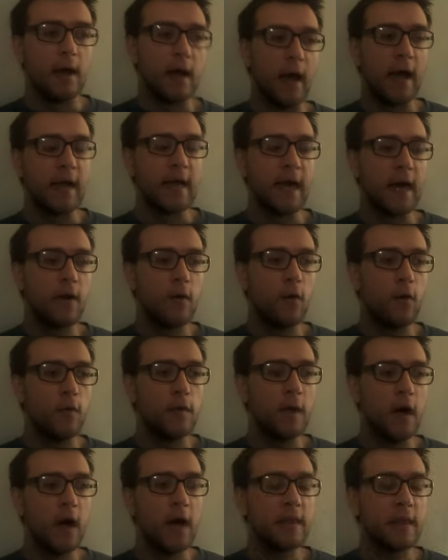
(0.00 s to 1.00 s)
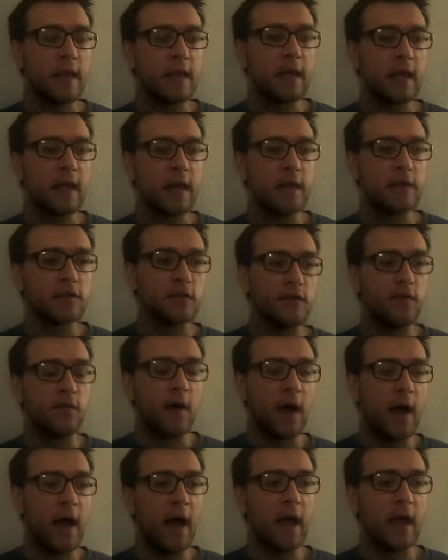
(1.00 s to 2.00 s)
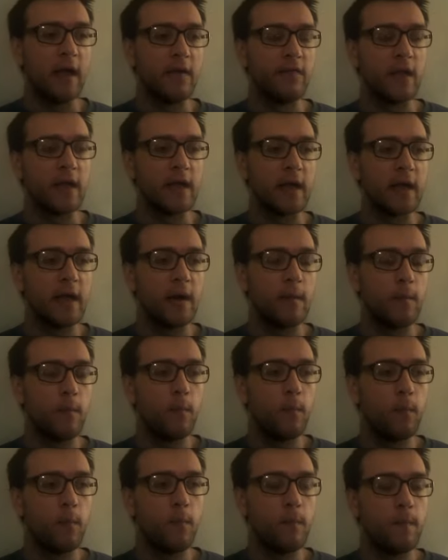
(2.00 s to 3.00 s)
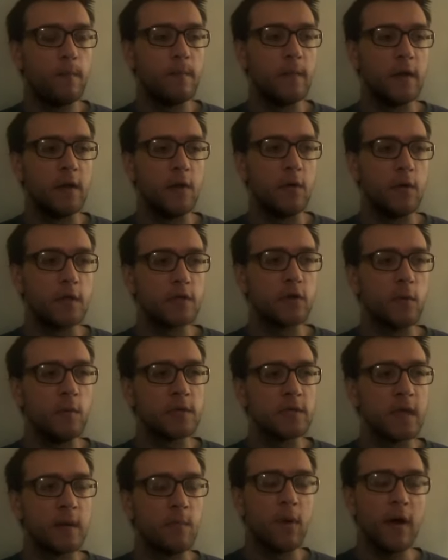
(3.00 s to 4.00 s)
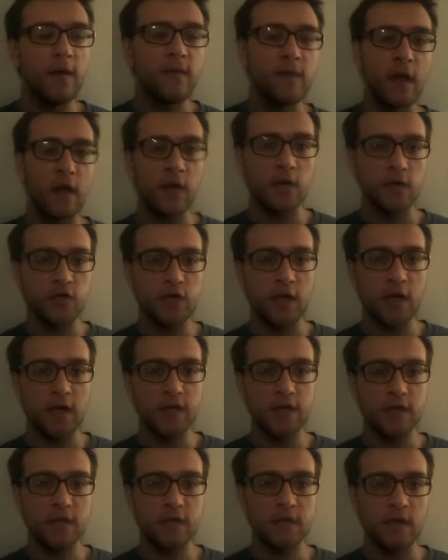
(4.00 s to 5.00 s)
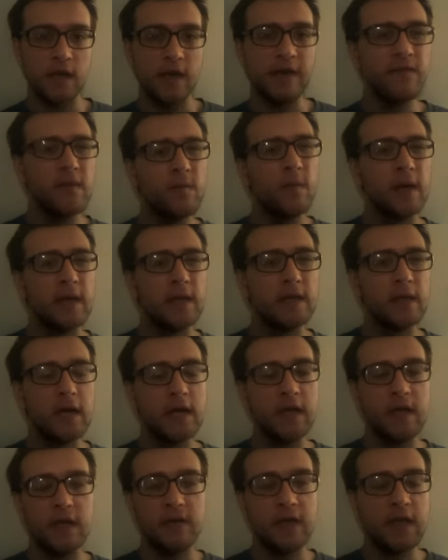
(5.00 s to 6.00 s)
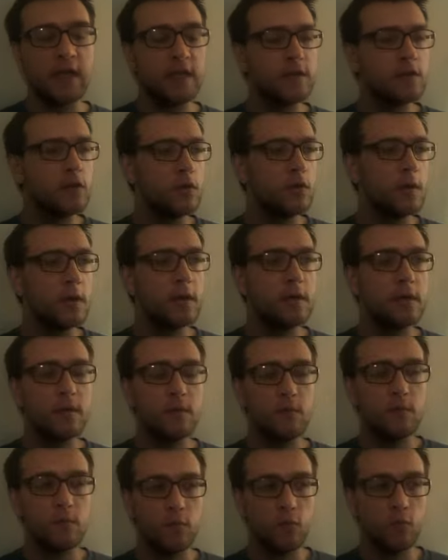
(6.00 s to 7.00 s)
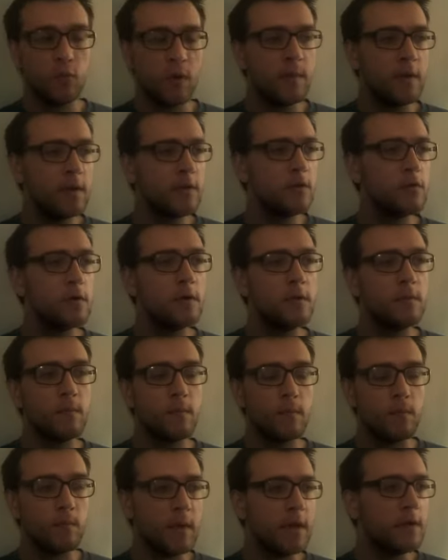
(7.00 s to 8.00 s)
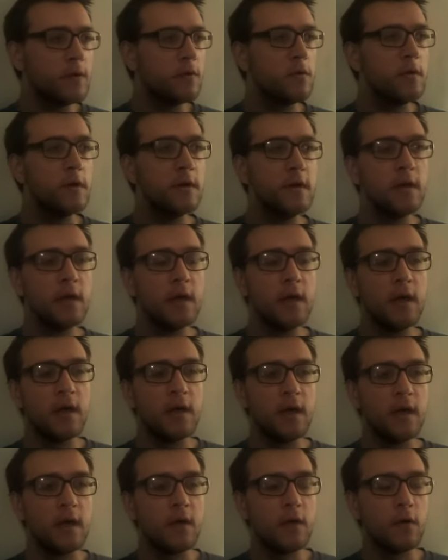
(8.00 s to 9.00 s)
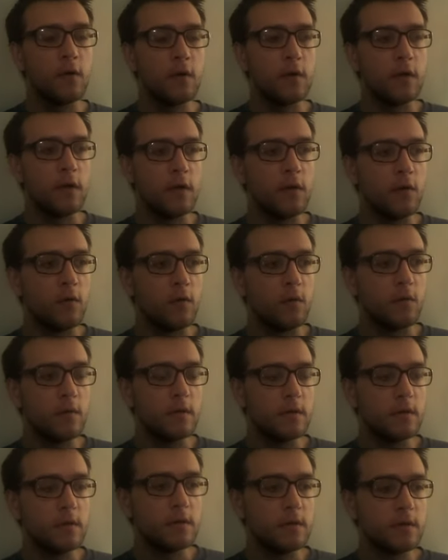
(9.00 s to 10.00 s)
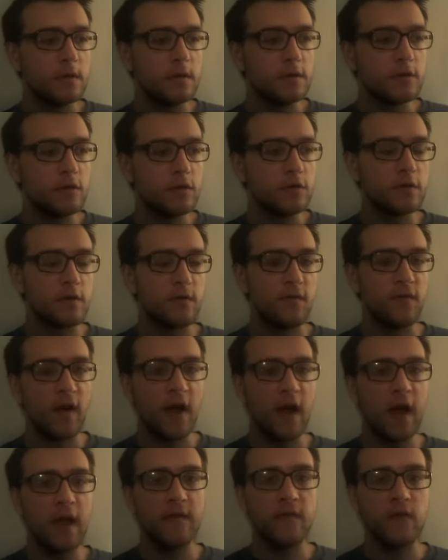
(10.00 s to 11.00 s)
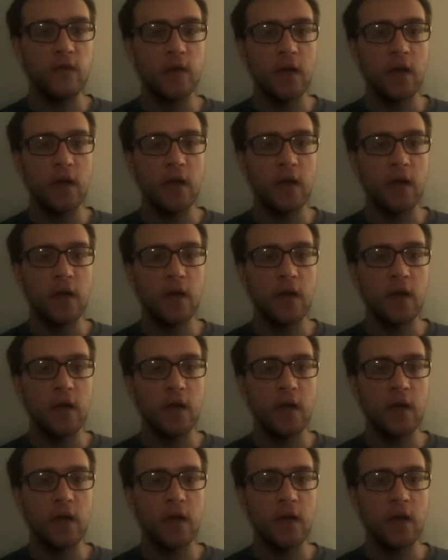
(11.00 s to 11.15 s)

I gotta hold on. Like I gotta survive. Like I gotta, it's almost like puffing out your chest. And everybody does. Kids do it, women do it, men do it. You know, to survive, you